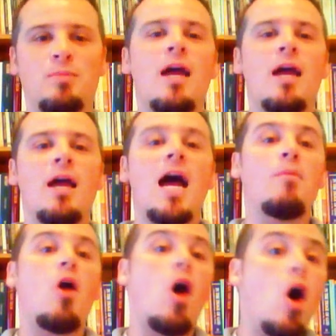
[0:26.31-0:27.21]
but
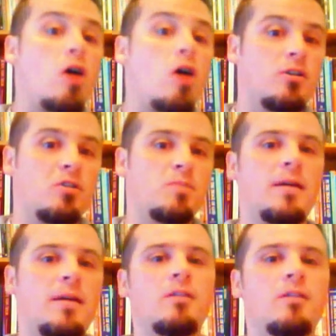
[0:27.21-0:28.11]
I'm also
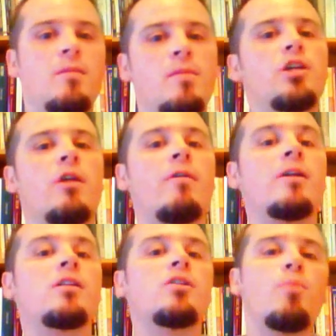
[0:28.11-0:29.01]
speaking to
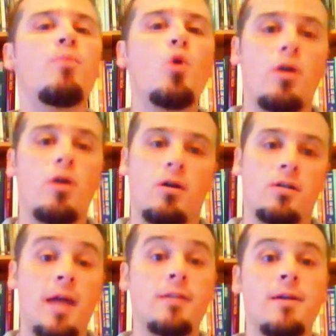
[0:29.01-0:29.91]
missionary
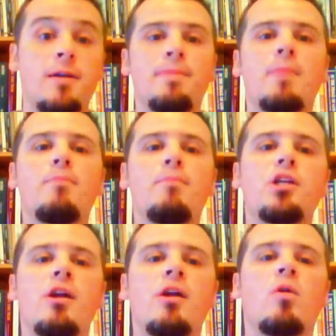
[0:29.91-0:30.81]
supporters and
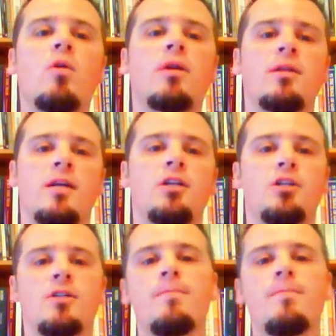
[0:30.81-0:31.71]
missionary
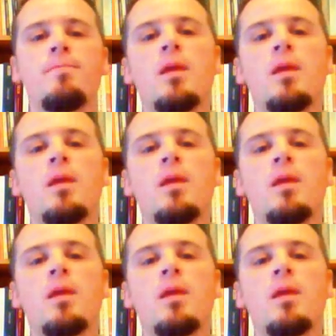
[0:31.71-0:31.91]
organizations.